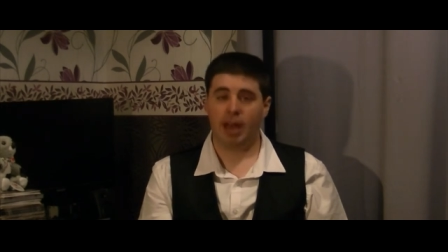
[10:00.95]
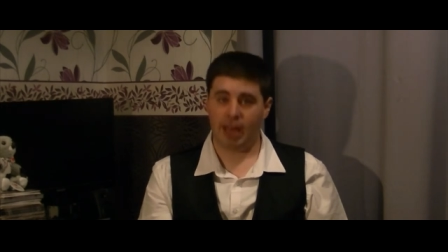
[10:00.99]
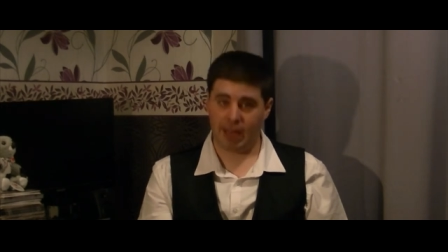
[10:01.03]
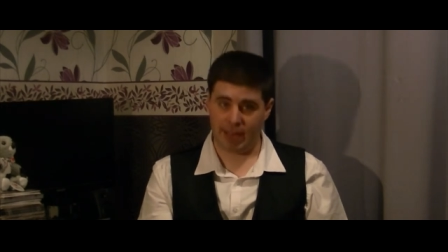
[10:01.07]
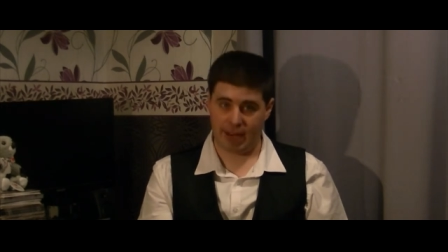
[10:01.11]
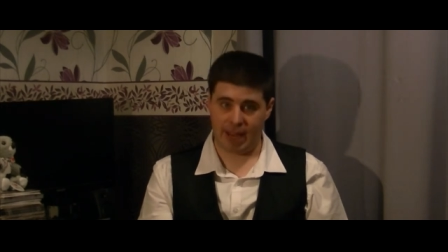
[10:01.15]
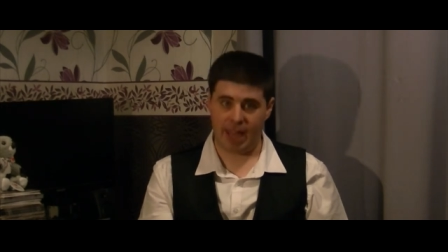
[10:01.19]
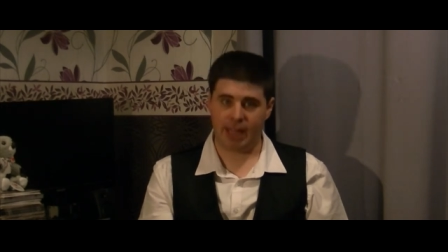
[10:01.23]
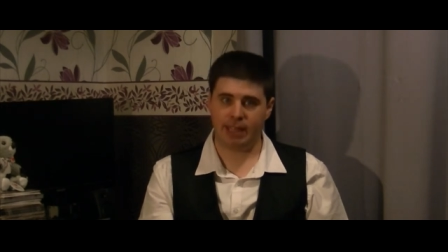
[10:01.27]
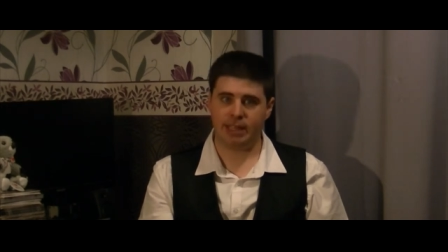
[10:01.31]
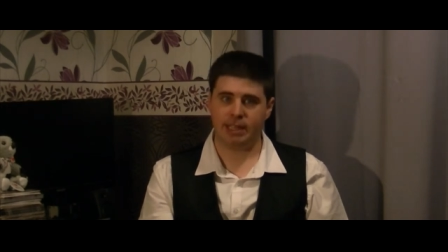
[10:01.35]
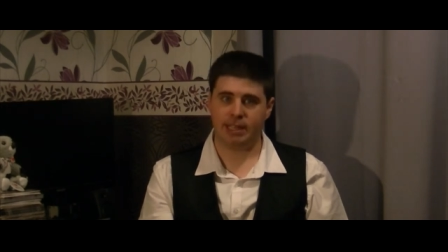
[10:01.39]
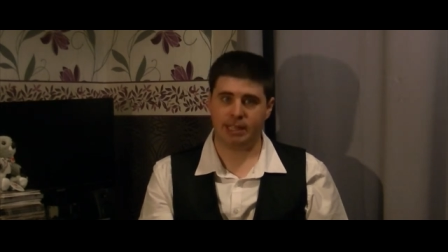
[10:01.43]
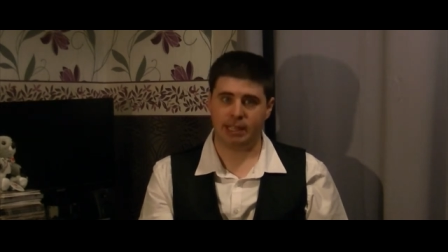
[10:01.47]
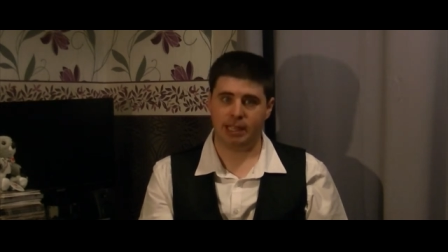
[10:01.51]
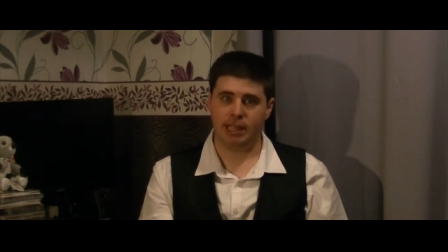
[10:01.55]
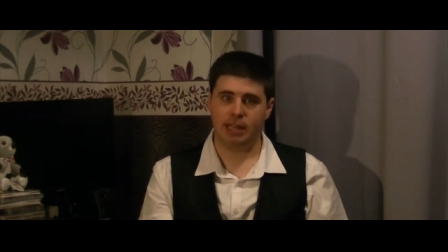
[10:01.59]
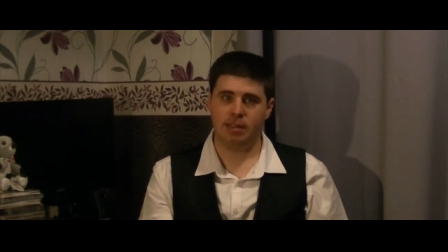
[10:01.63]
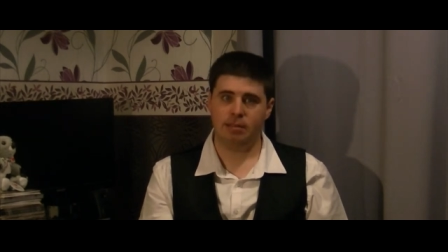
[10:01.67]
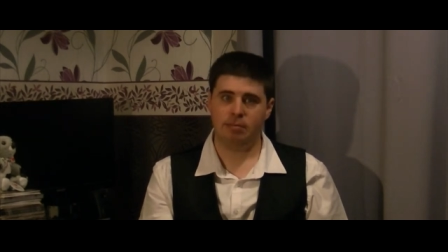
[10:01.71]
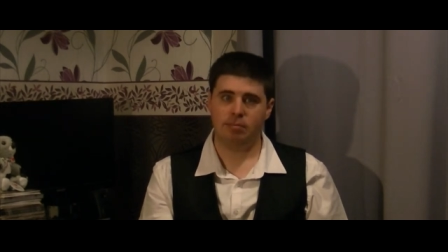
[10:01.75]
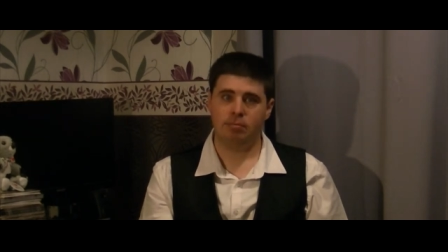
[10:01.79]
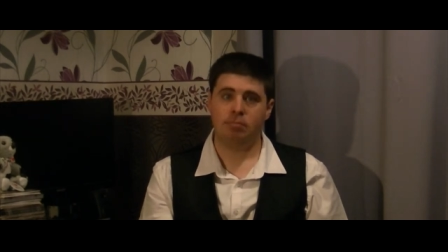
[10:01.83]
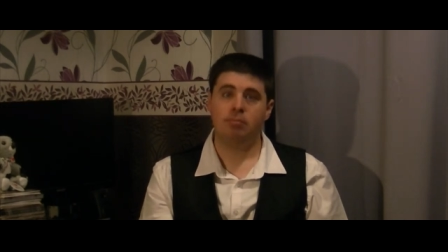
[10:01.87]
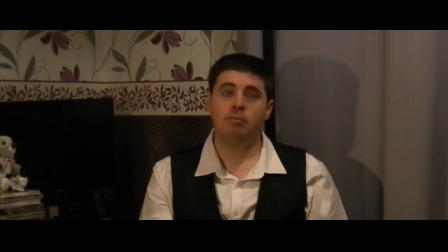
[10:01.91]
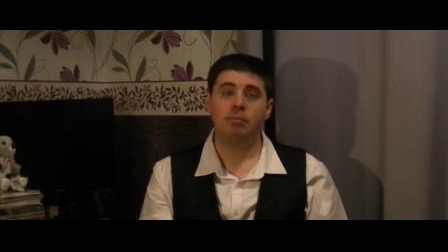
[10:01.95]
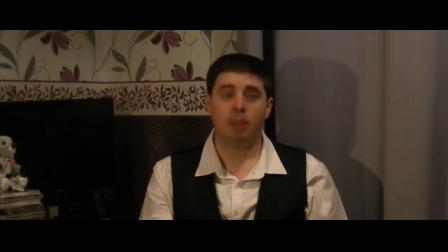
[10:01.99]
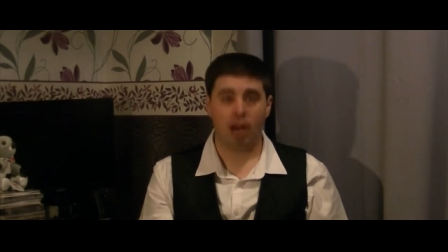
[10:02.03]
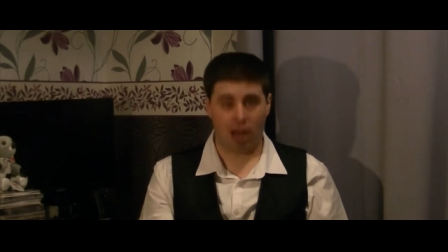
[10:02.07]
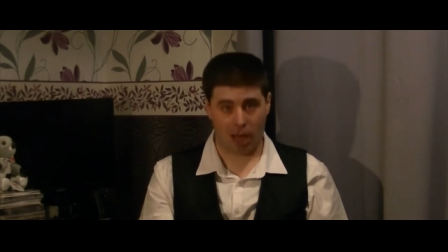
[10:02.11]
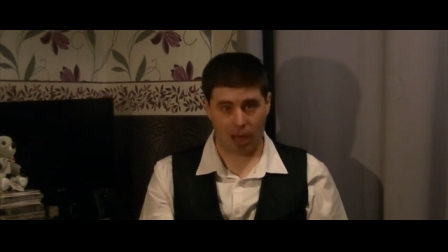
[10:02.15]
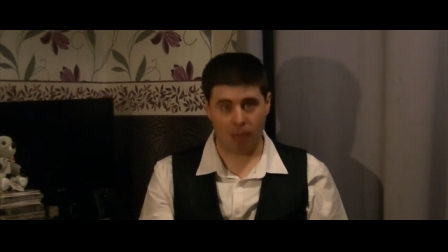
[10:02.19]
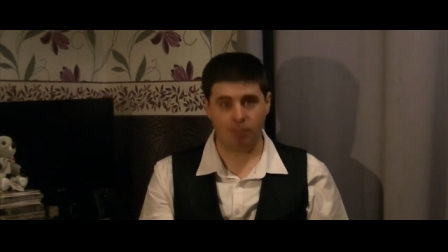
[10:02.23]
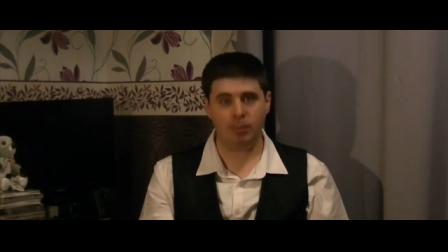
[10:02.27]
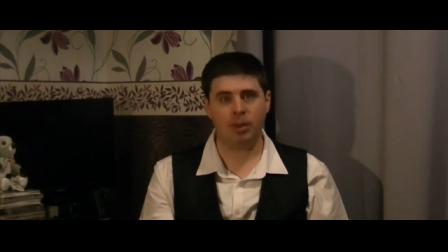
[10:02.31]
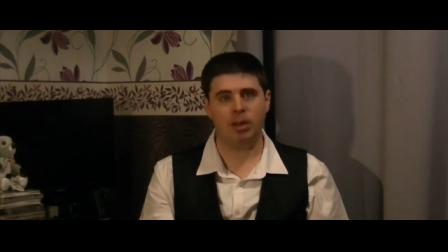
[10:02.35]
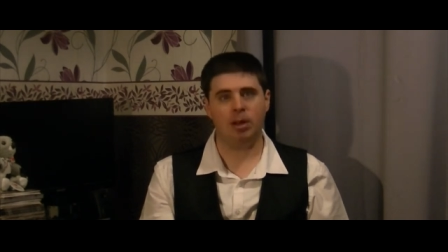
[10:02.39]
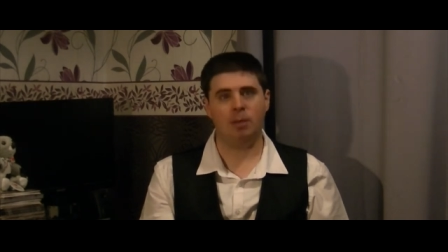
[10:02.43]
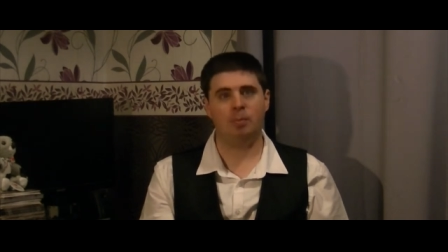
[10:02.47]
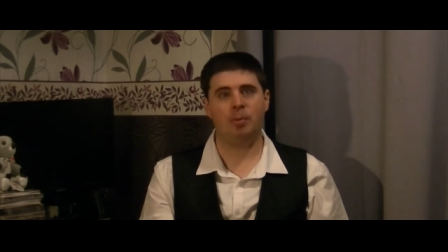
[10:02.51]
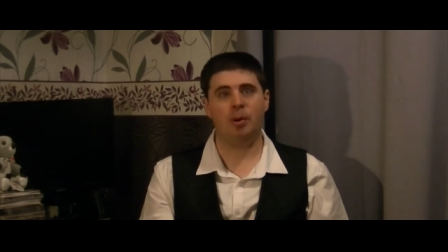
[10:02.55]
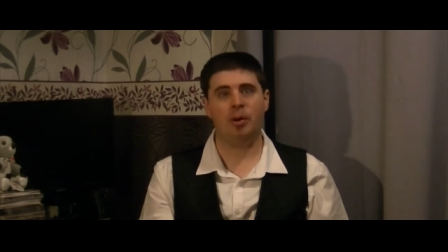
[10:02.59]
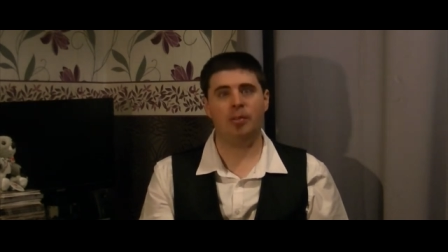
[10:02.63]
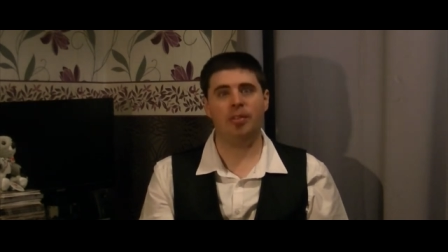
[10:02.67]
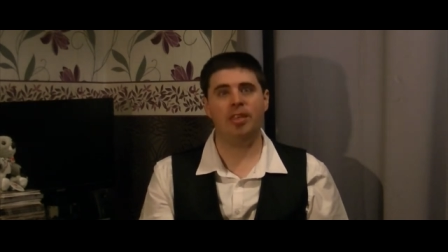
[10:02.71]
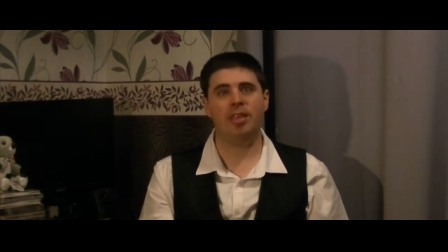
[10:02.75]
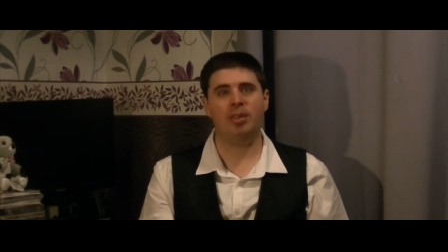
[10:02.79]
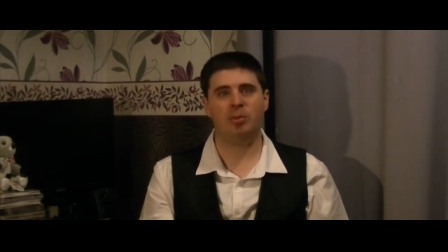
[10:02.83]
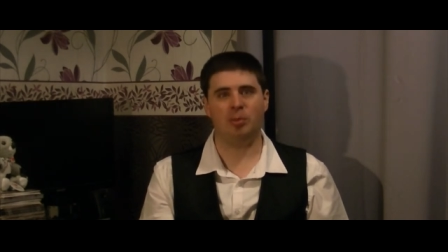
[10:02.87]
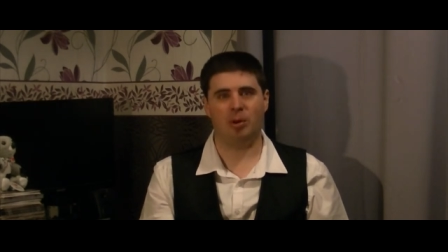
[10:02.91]
And actually, I'm going to
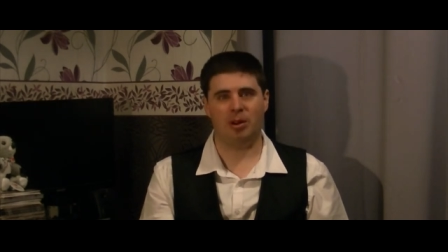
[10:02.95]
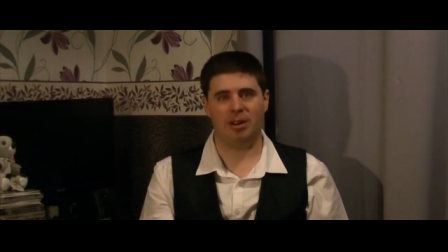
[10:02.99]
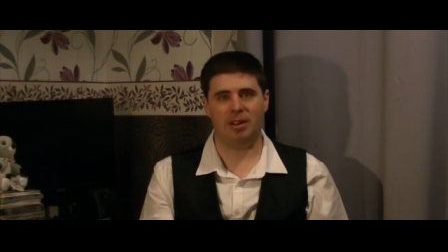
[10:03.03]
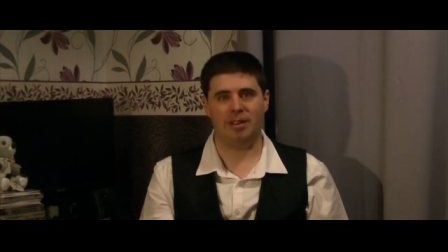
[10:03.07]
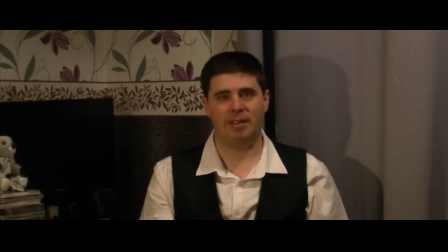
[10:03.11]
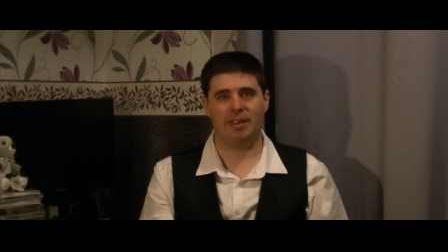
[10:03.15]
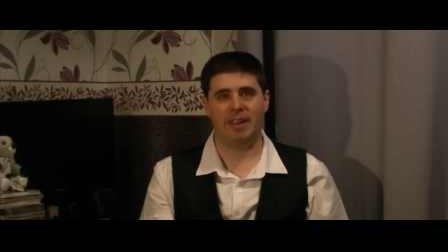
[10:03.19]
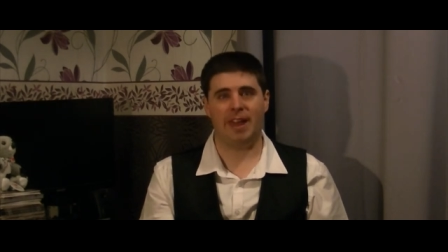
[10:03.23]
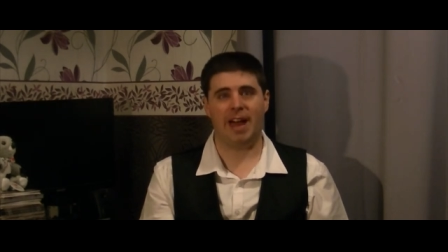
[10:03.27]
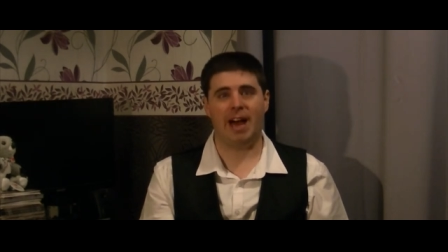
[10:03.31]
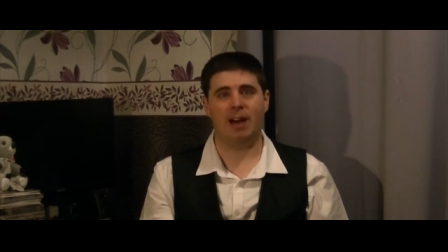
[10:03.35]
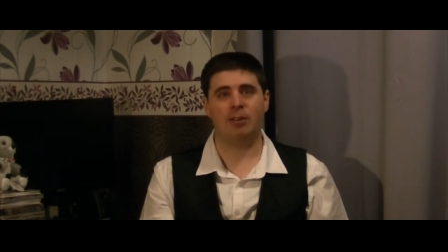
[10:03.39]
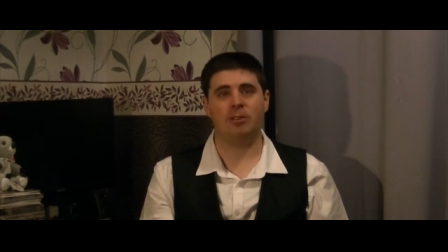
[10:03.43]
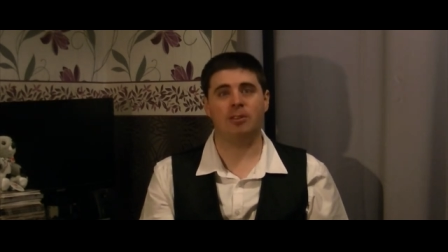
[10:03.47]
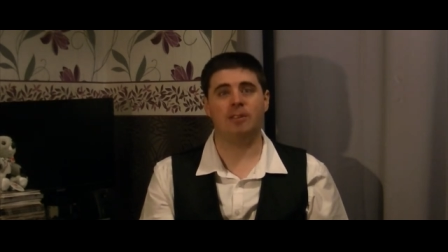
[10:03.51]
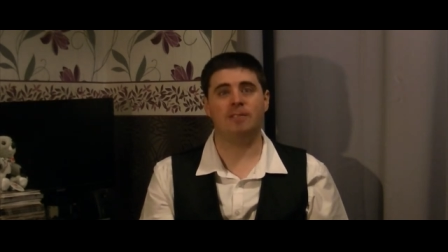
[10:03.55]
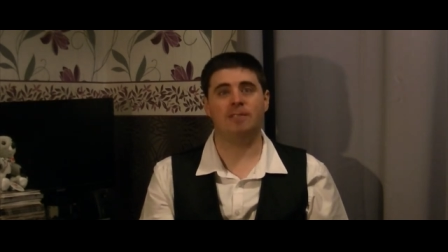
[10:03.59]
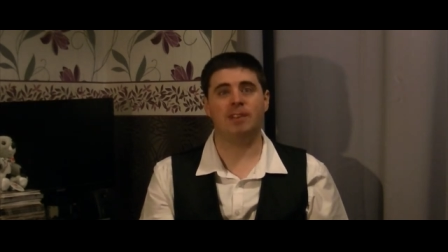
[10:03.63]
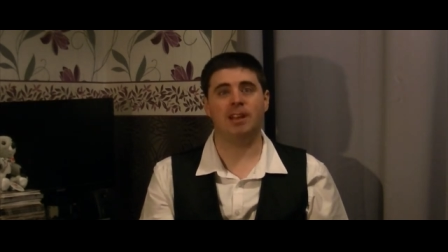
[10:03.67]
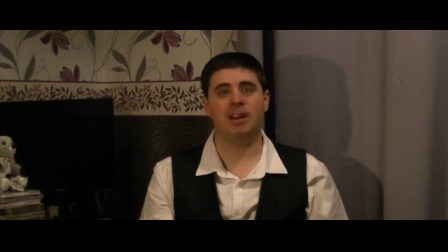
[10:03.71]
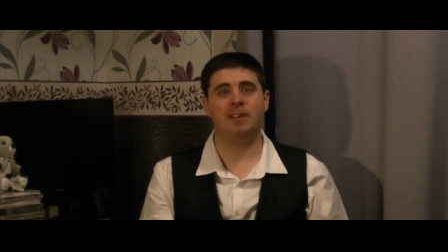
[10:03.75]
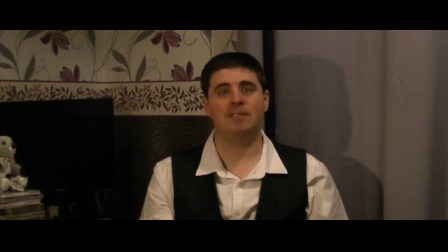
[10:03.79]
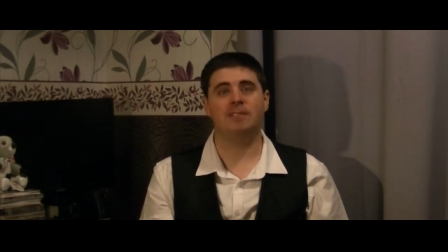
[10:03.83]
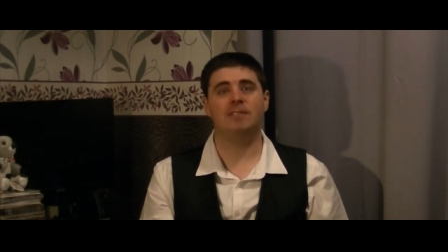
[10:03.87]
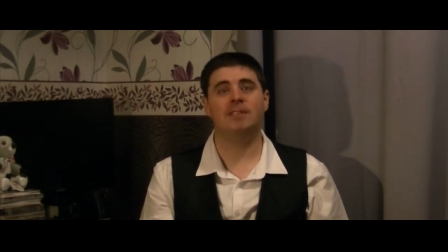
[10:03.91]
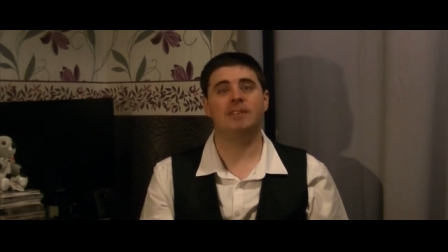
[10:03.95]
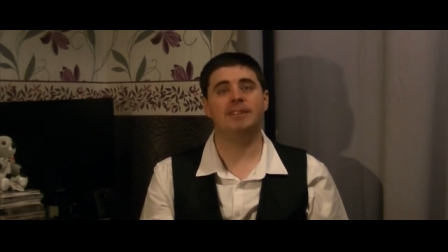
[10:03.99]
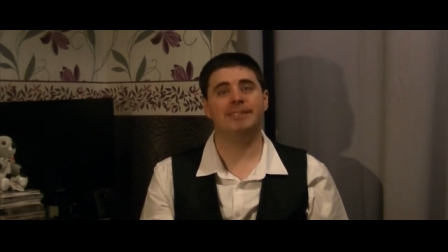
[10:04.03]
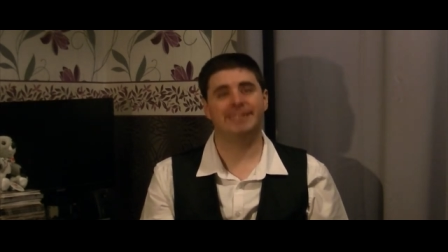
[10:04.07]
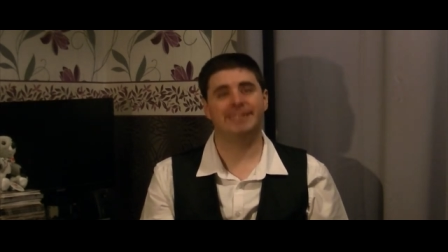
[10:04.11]
put this one into the House of Love.